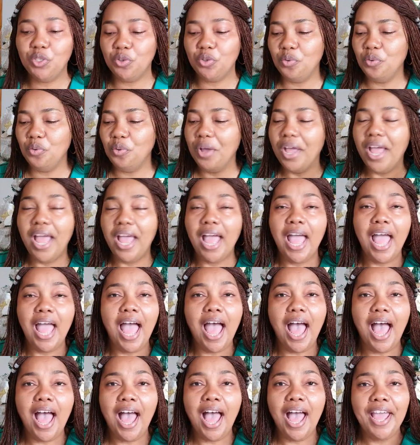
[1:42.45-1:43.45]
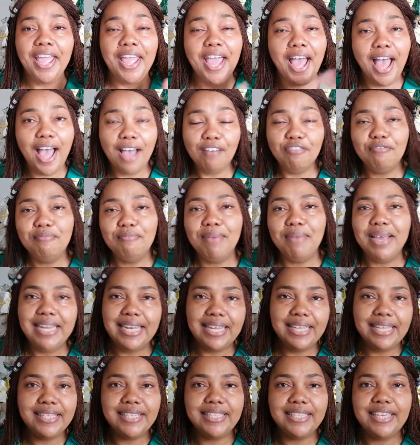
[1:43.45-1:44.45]
So I have my
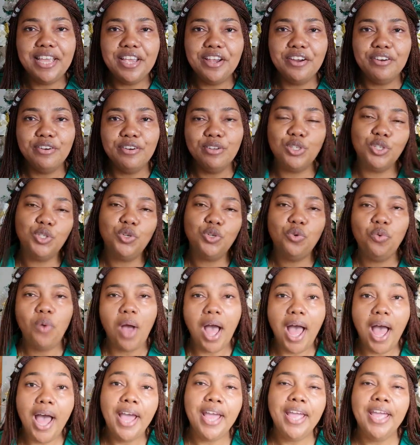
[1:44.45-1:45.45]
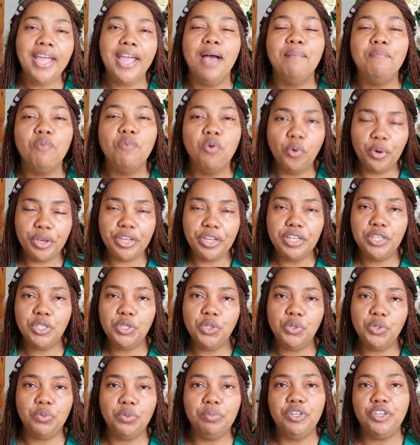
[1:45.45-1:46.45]
list here, so I am
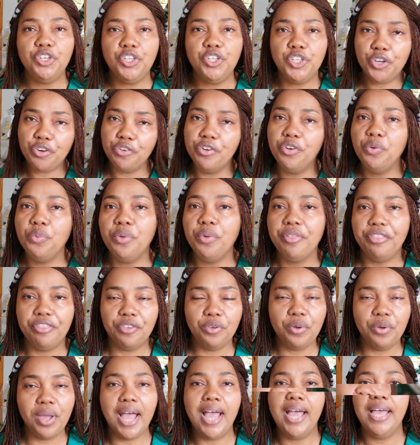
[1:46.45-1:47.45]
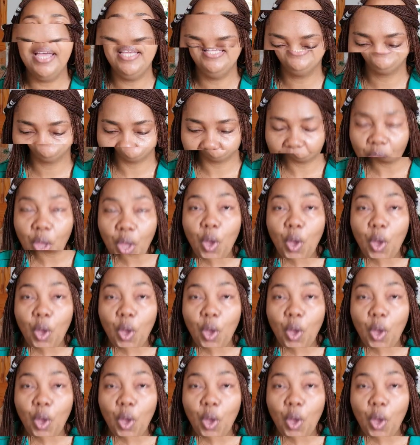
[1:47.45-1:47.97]
going to be sharing with you guys.